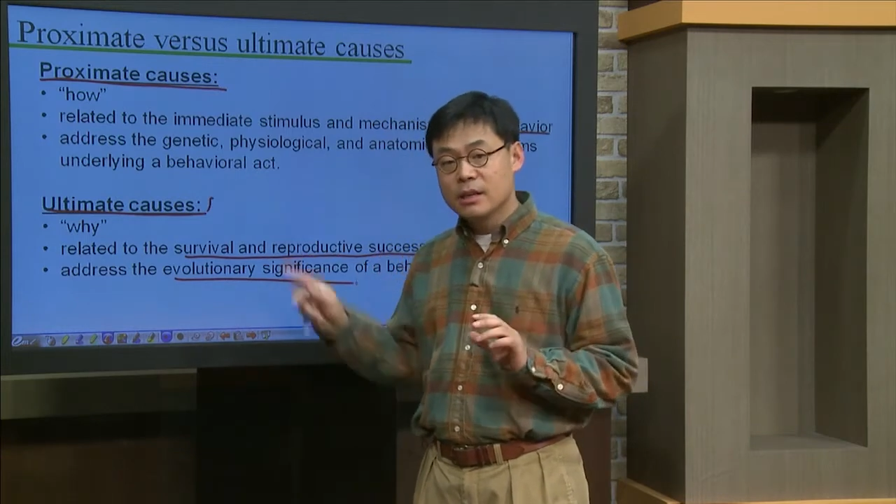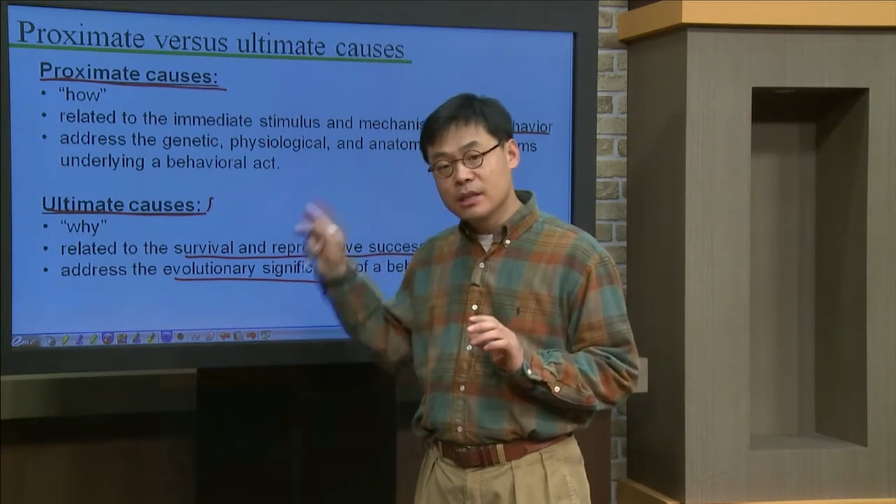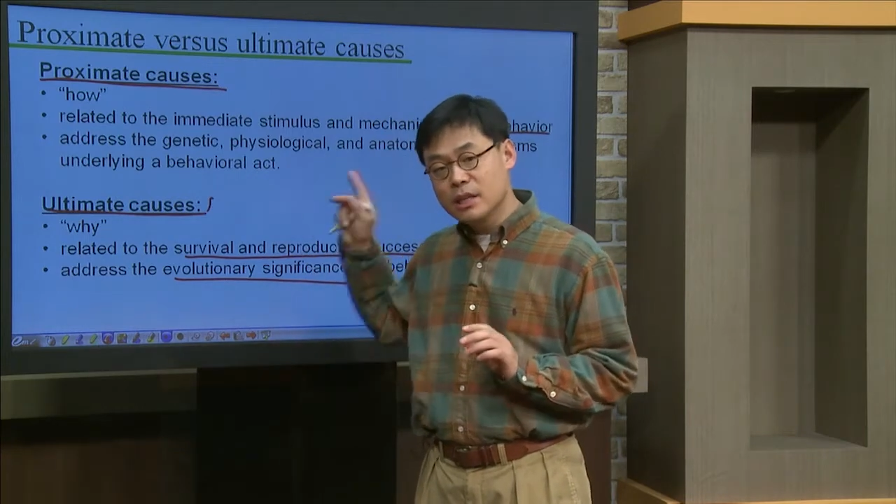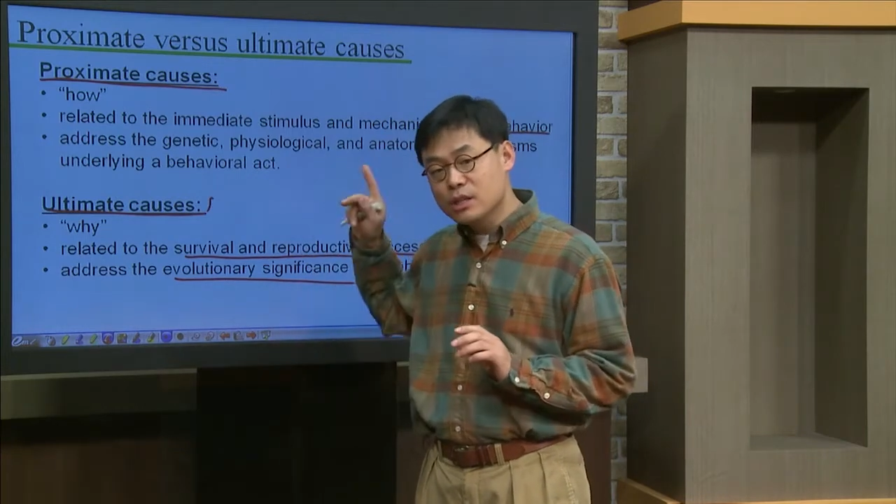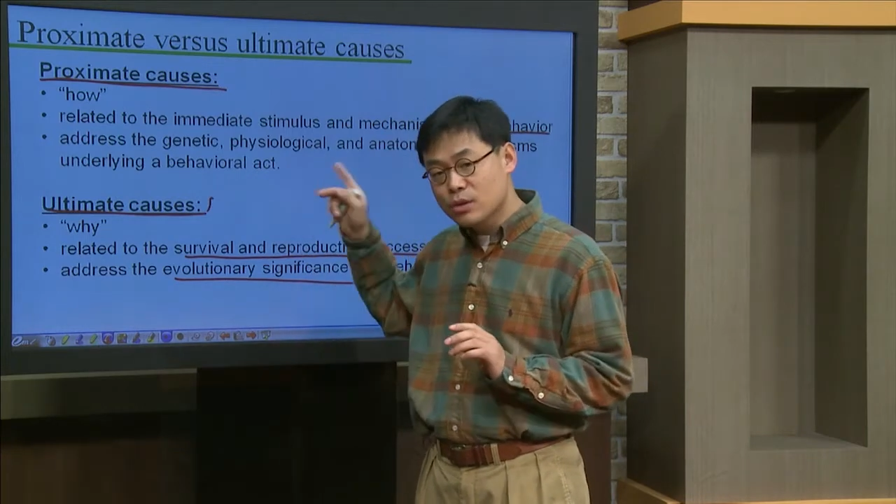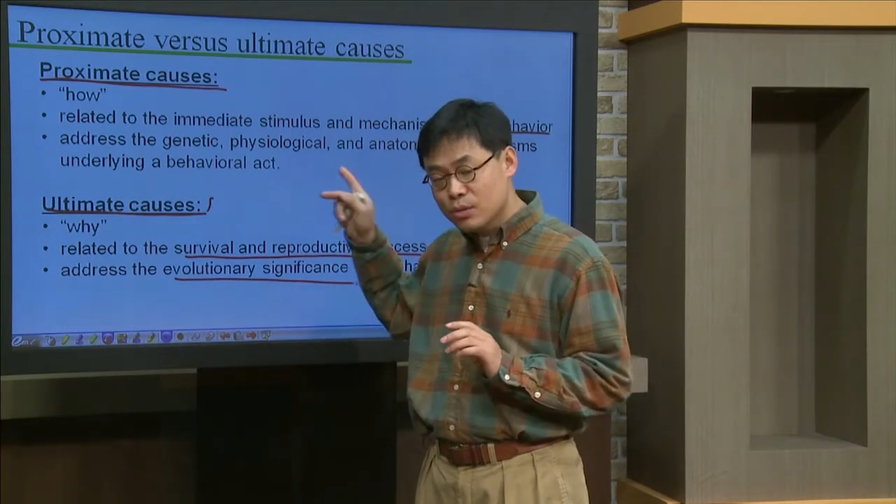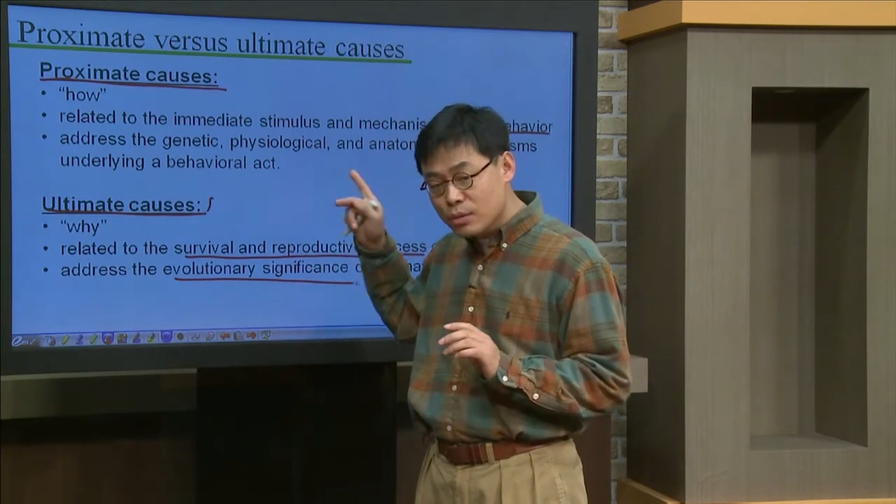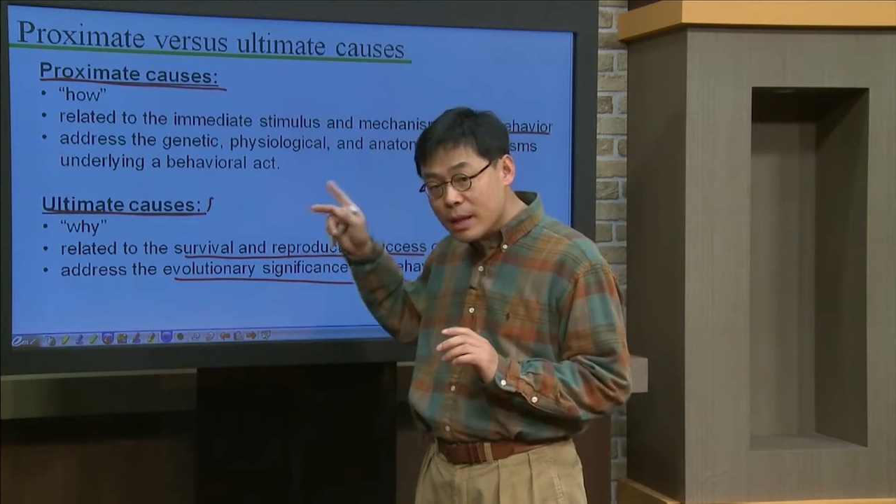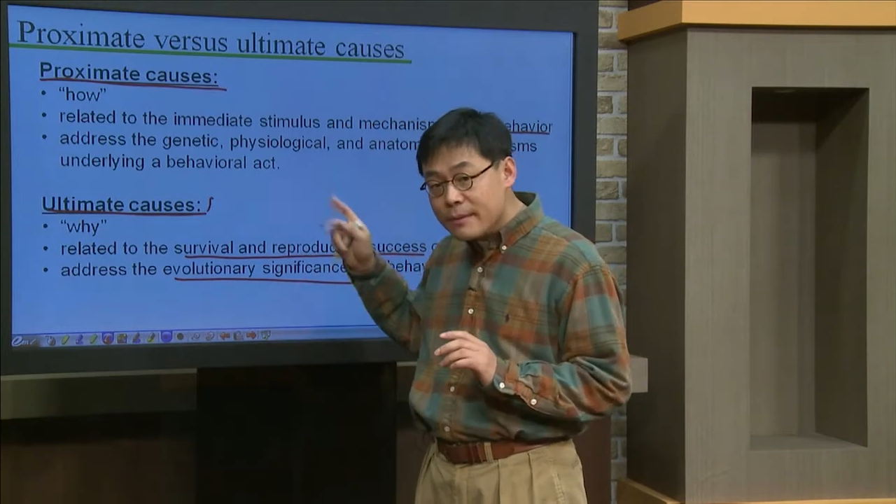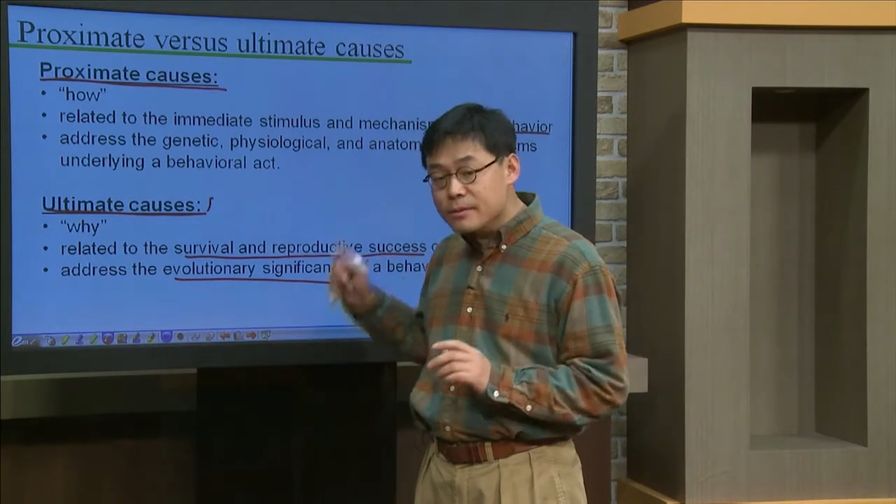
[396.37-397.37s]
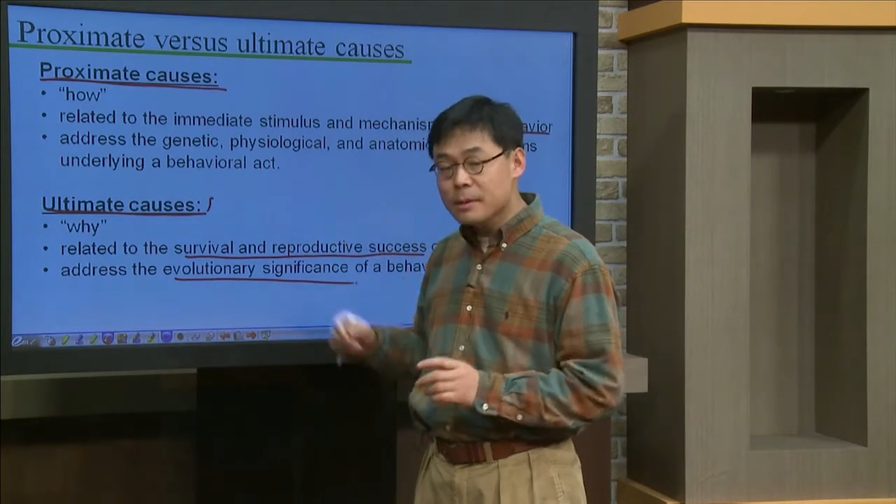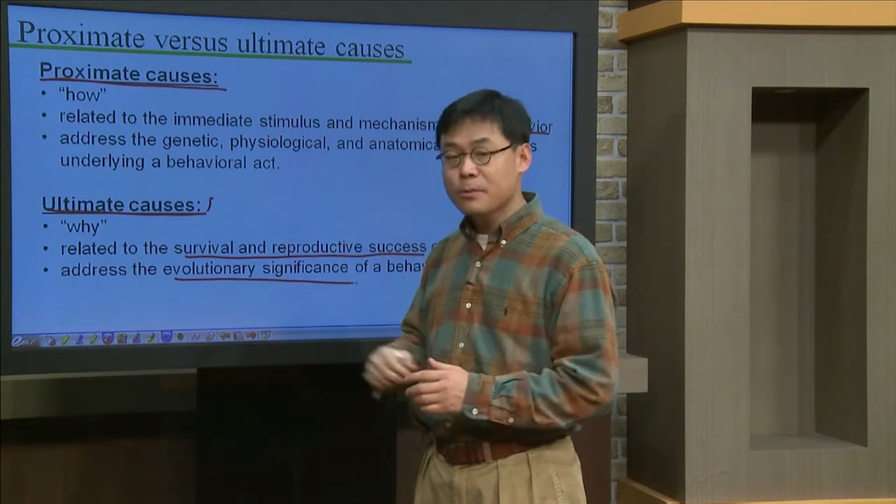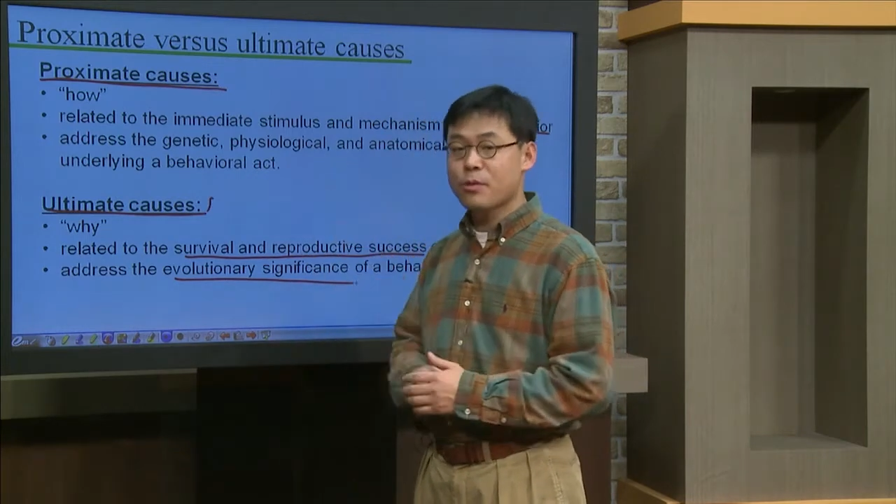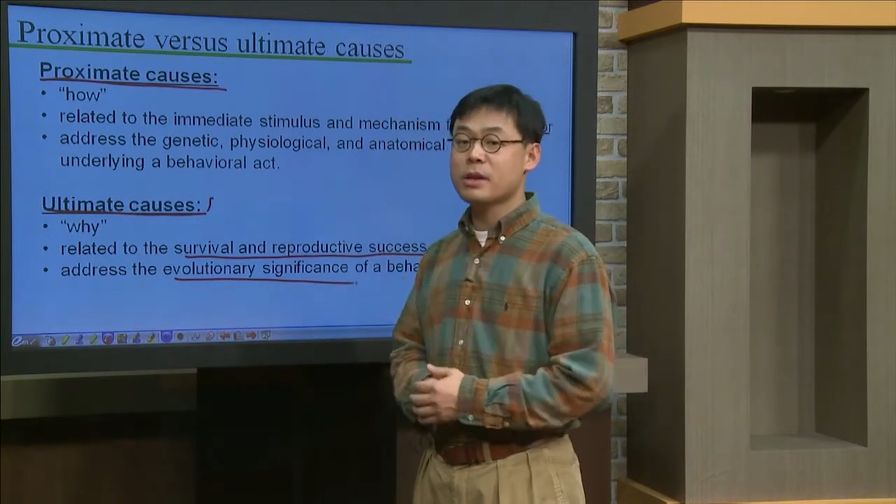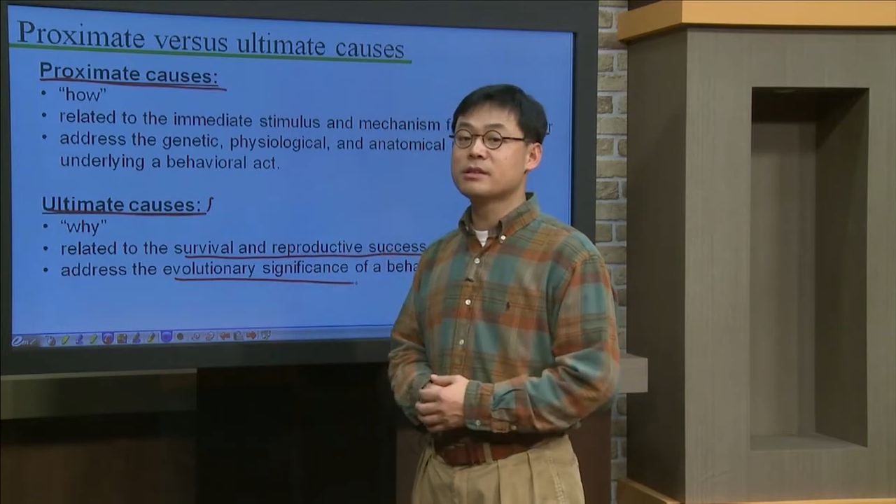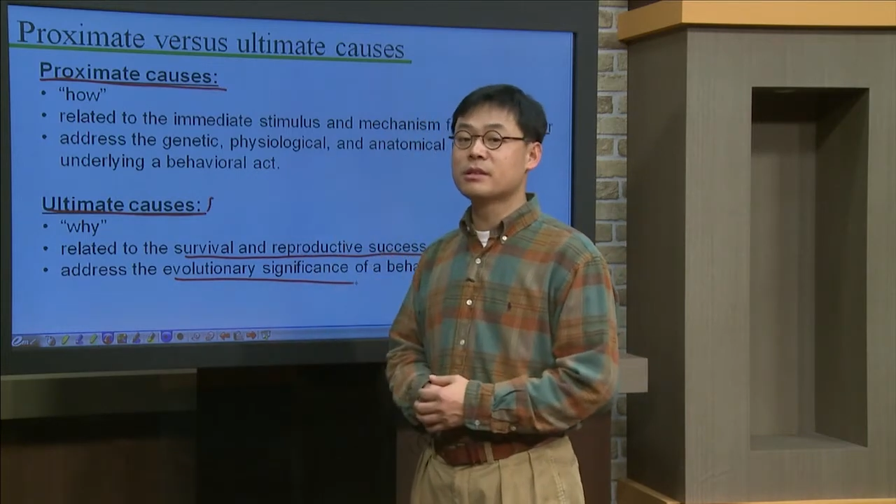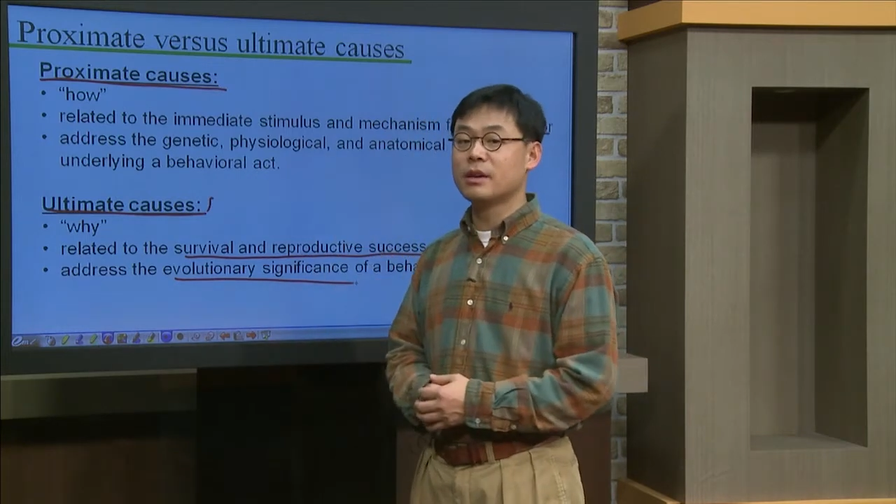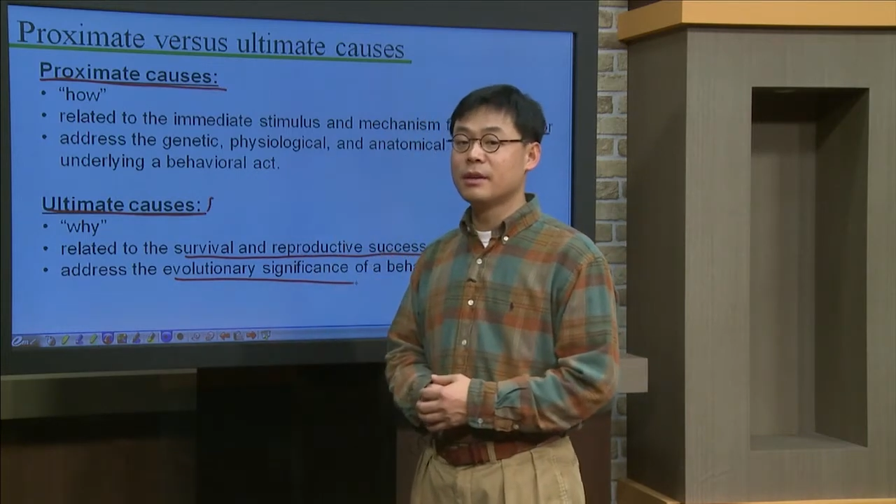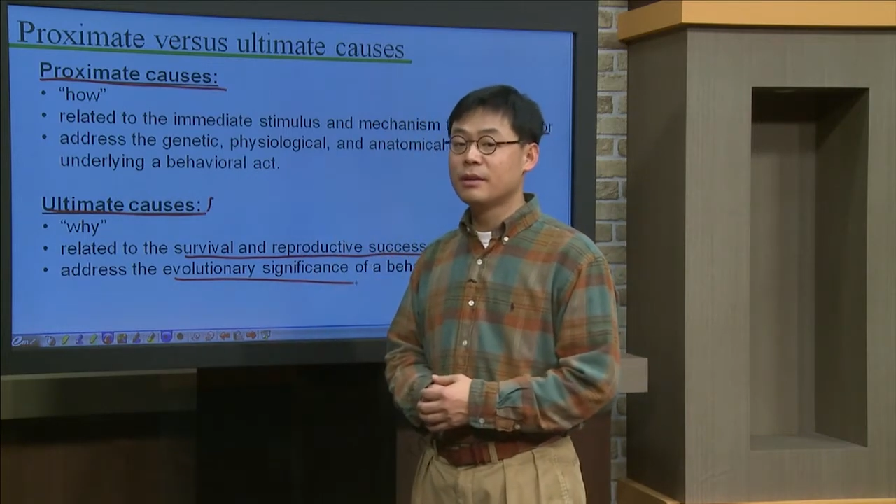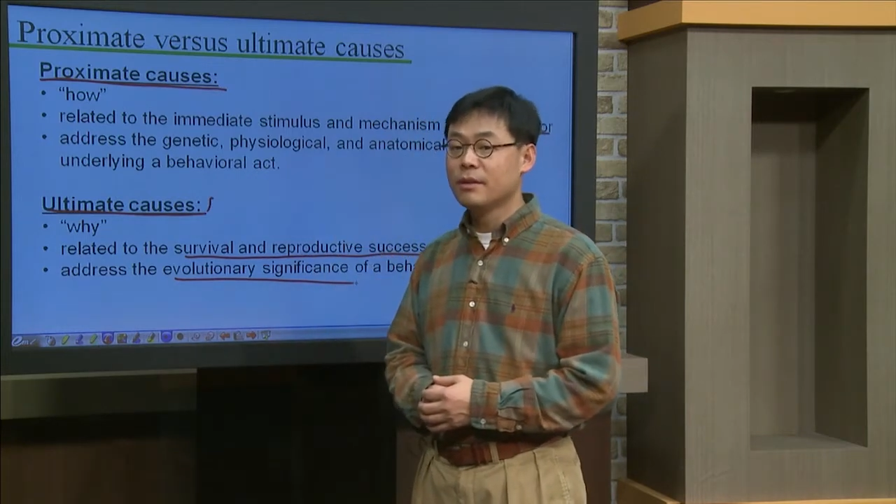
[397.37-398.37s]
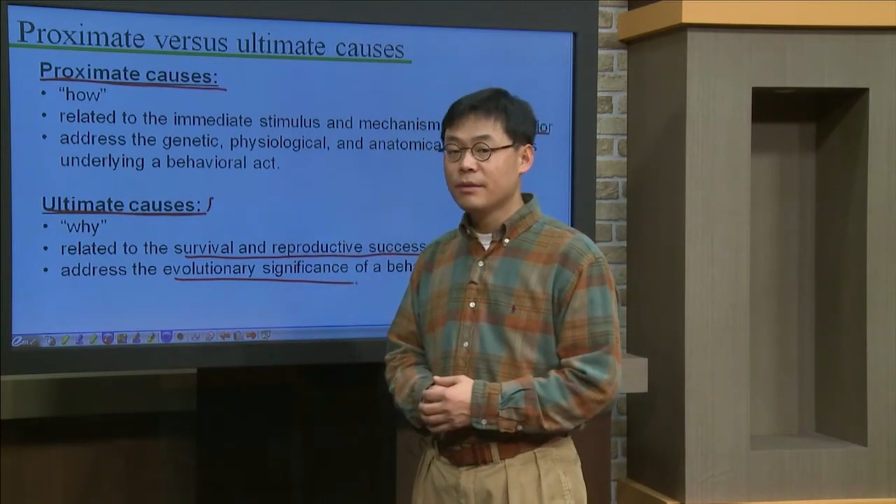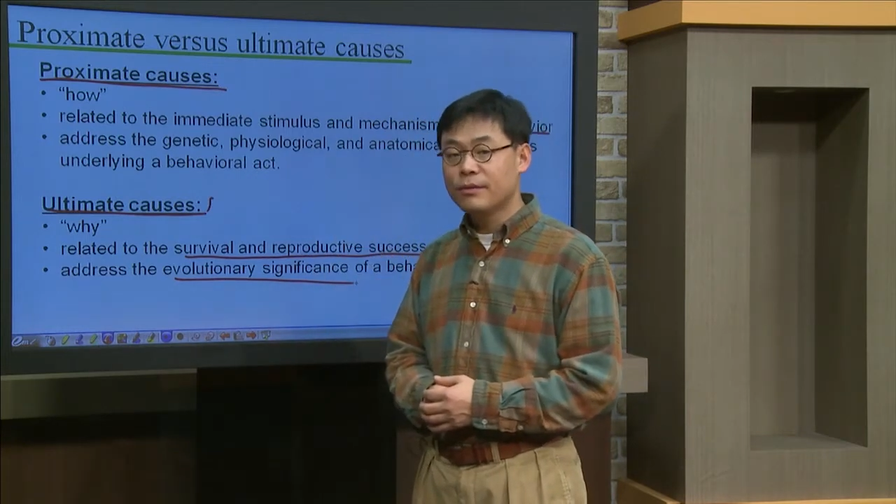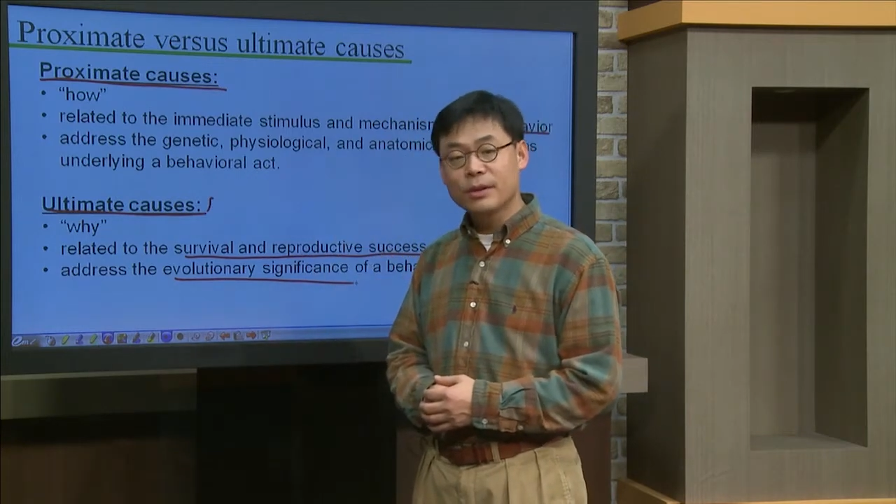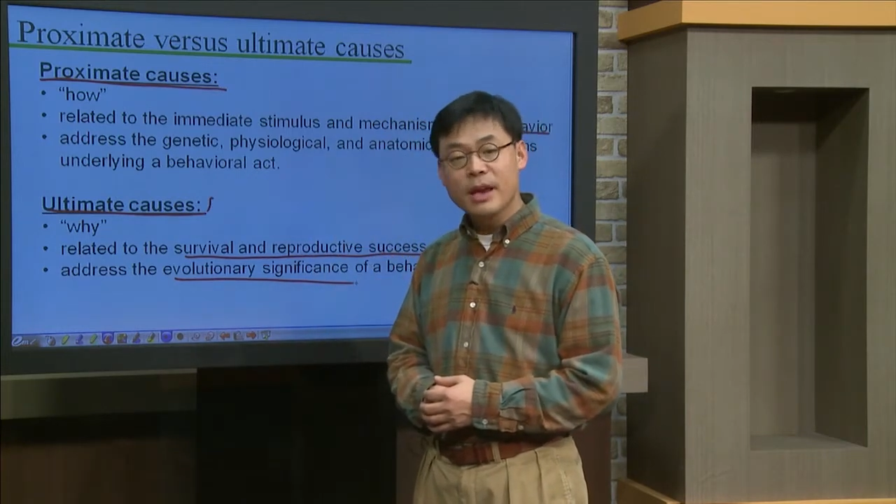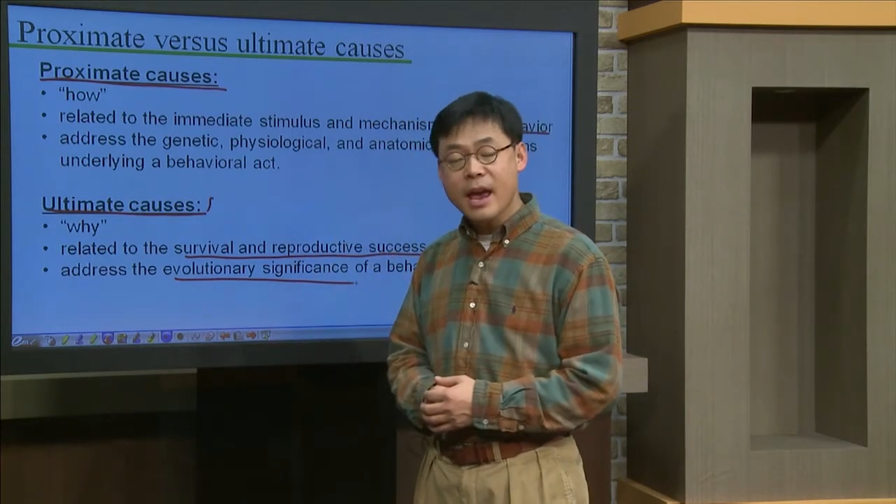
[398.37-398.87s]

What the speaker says: these 2 levels of question for